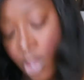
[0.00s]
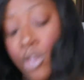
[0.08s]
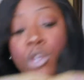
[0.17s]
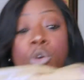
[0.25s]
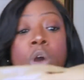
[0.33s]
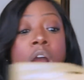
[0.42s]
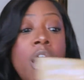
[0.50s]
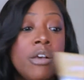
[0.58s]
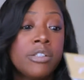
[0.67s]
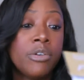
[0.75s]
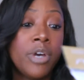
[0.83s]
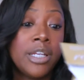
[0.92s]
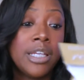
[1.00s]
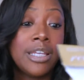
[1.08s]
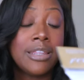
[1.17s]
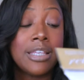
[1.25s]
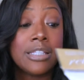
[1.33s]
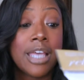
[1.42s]
You are also going to
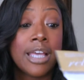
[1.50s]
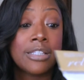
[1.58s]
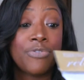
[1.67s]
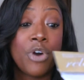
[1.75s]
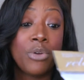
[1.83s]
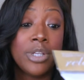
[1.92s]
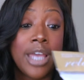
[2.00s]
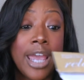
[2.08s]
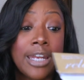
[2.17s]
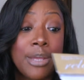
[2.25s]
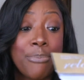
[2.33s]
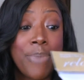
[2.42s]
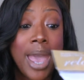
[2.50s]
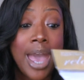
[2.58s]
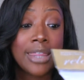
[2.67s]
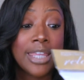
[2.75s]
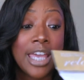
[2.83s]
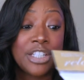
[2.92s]
get this exfoliating
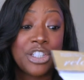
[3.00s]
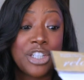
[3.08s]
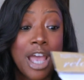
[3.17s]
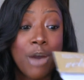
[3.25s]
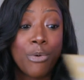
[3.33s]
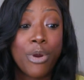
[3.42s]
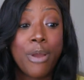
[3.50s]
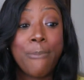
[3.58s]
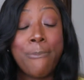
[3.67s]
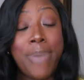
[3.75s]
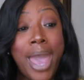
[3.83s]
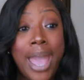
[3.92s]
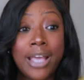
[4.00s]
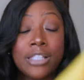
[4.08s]
bath and shower back